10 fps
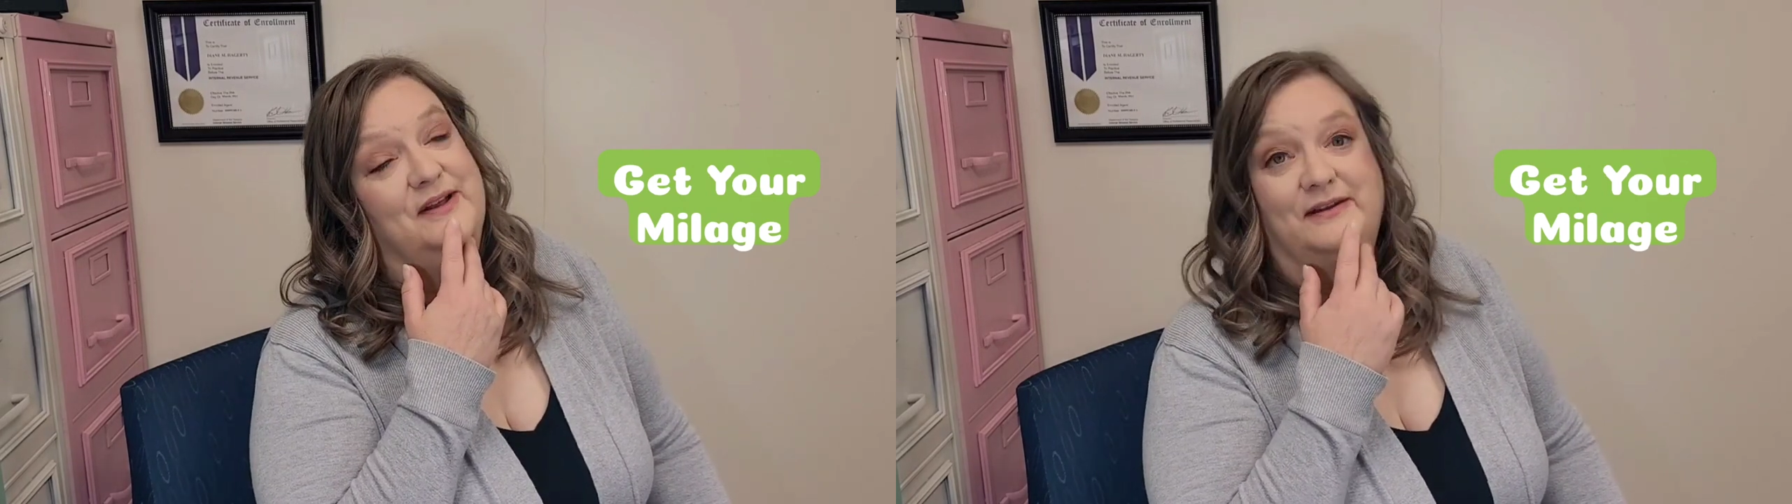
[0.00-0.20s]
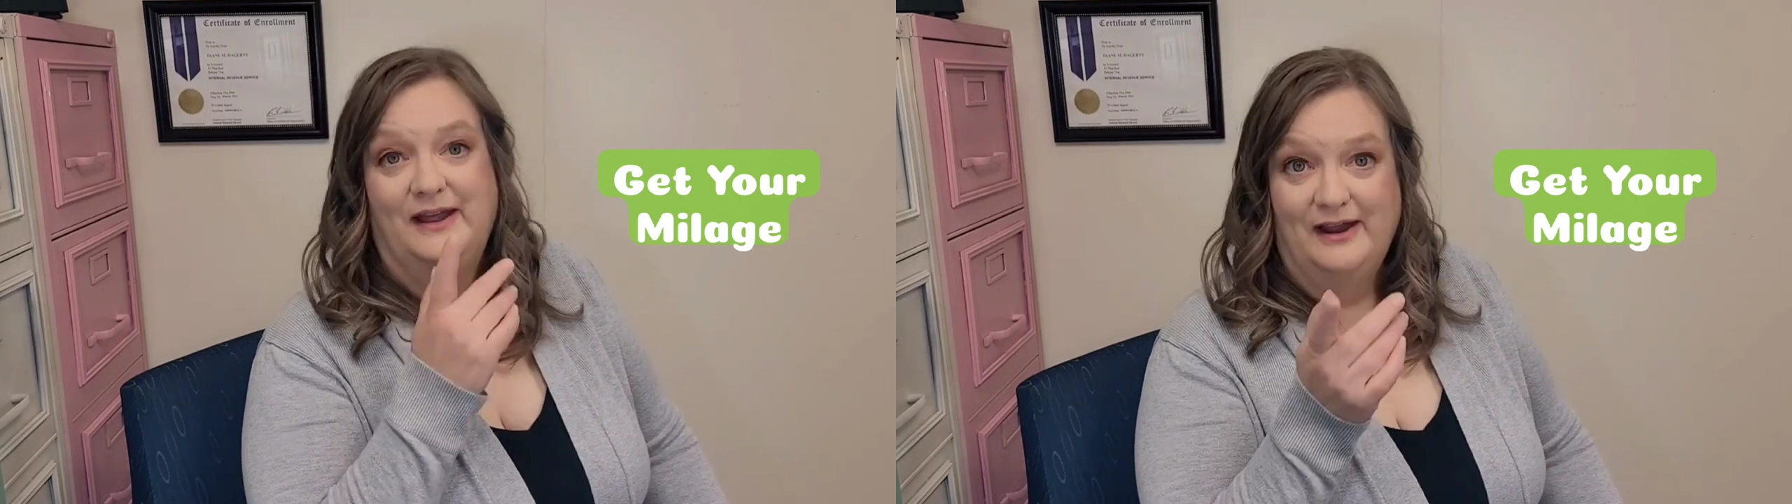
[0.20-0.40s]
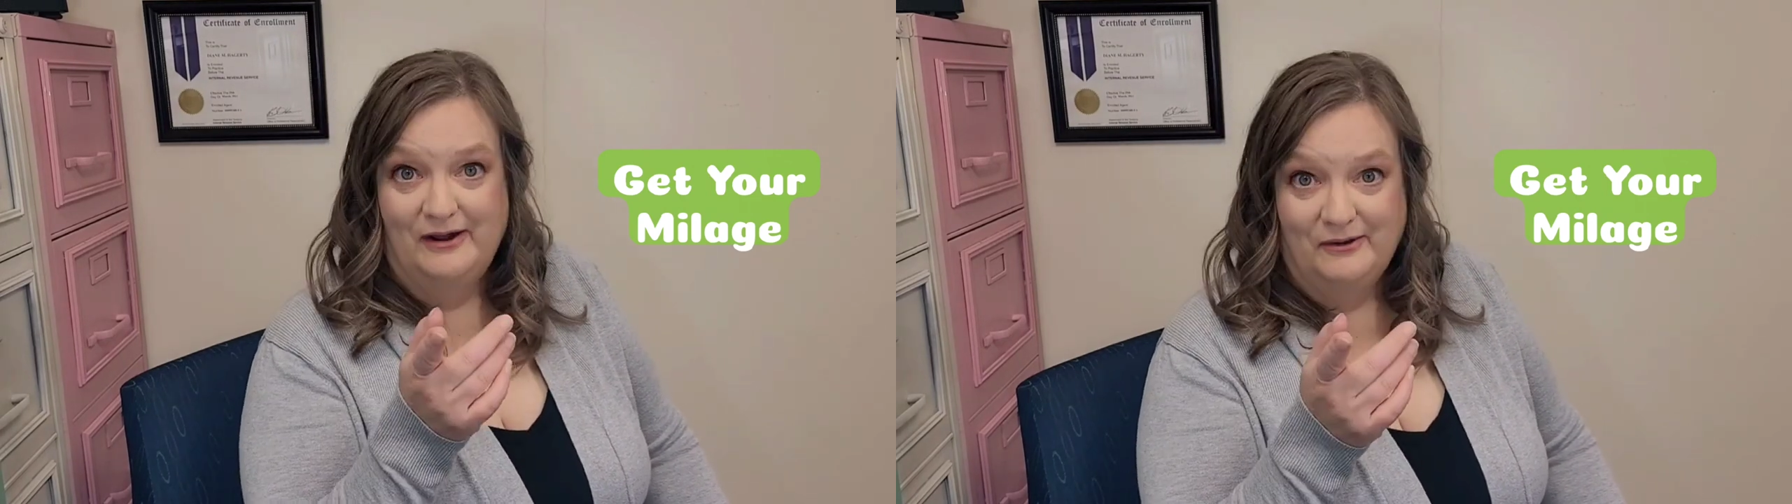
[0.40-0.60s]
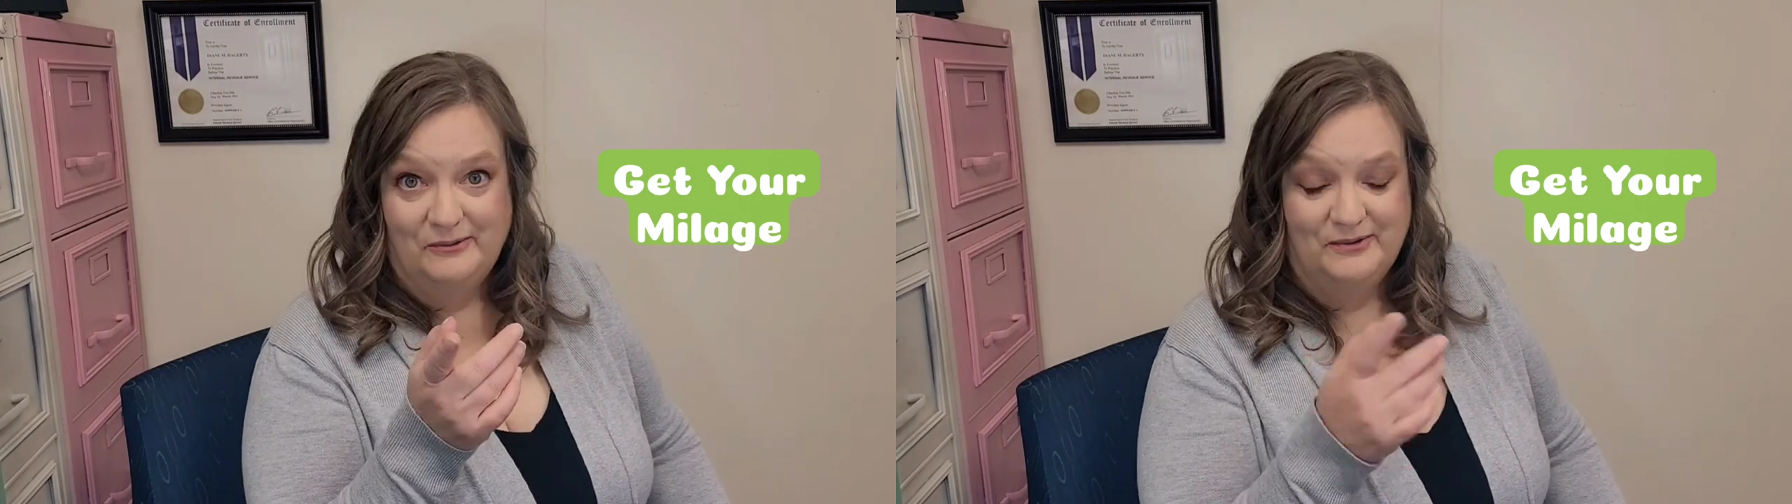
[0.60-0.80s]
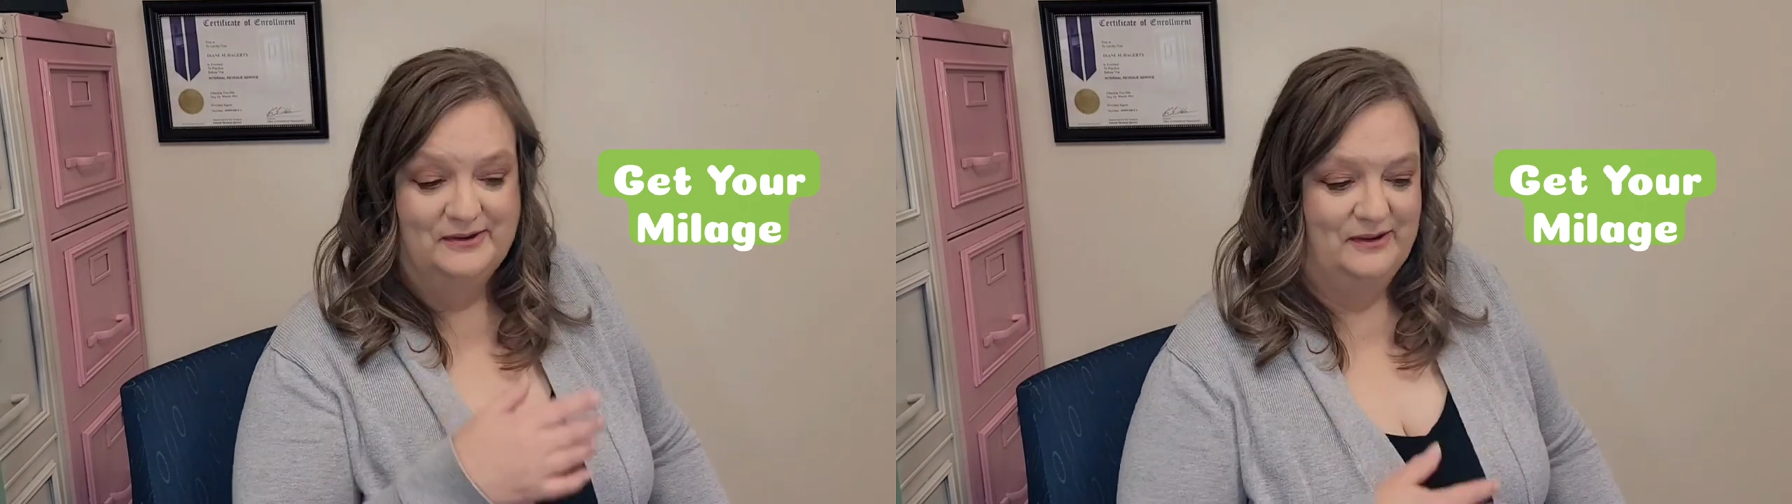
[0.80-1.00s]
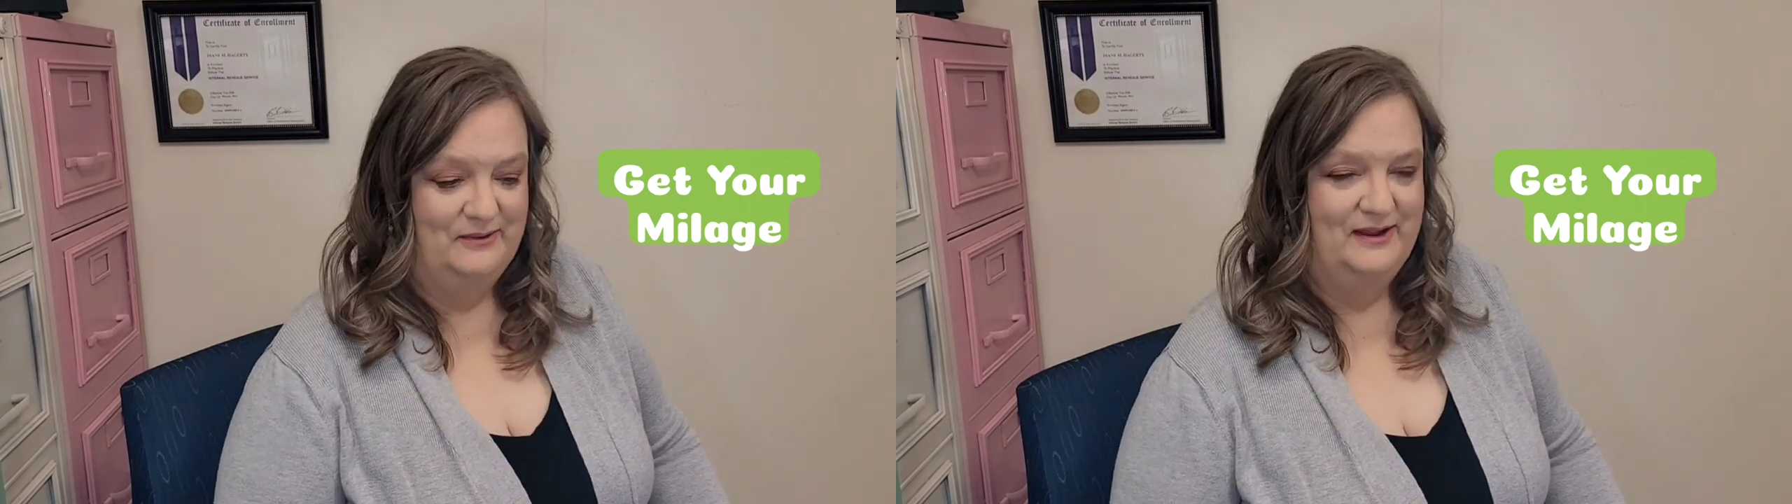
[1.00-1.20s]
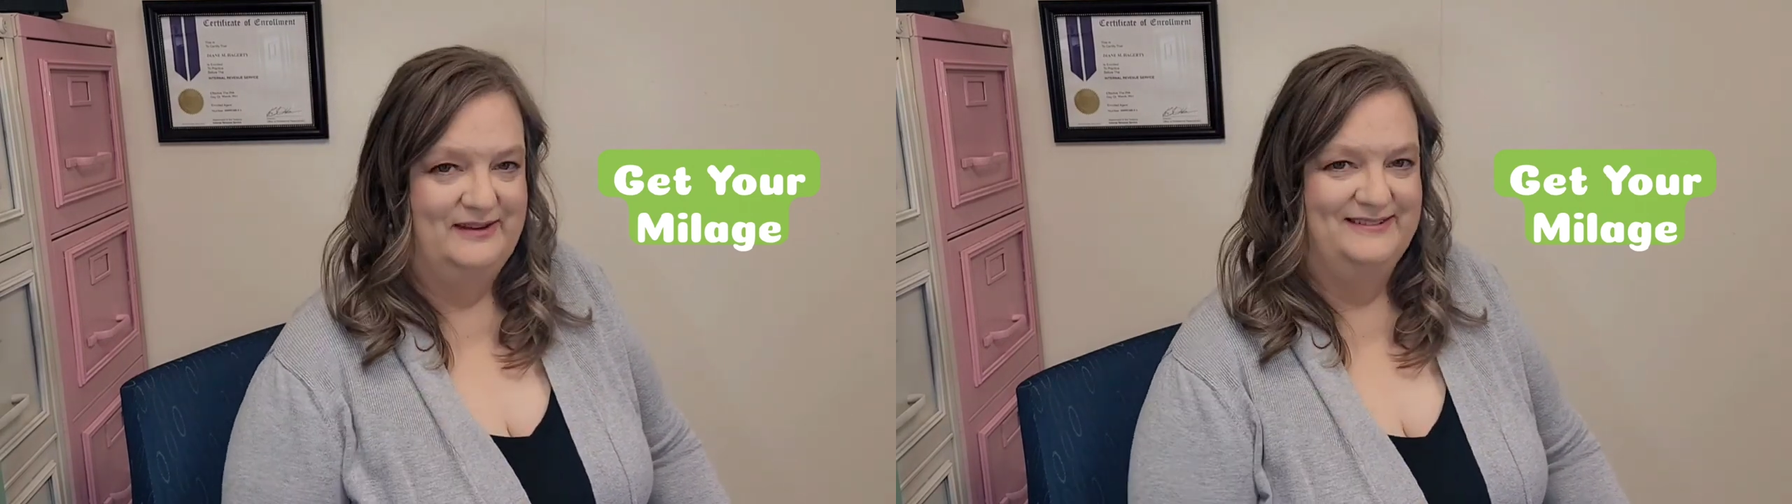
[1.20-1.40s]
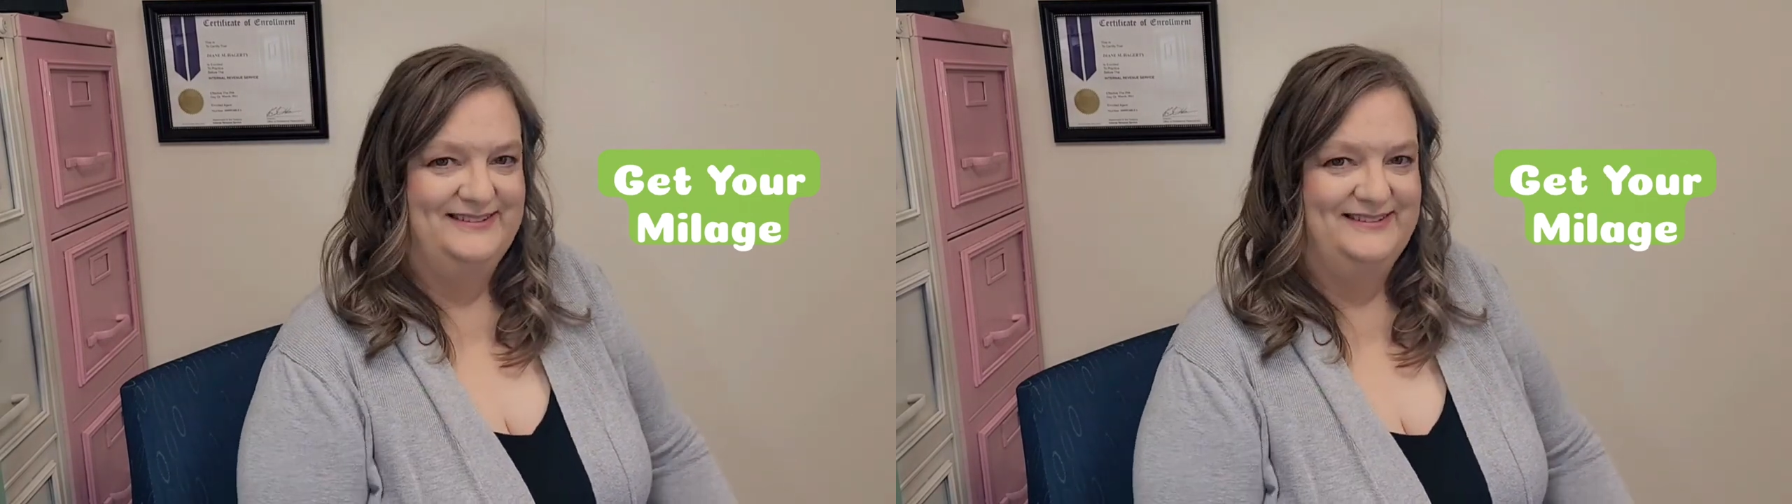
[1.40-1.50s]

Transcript: Now. Okay,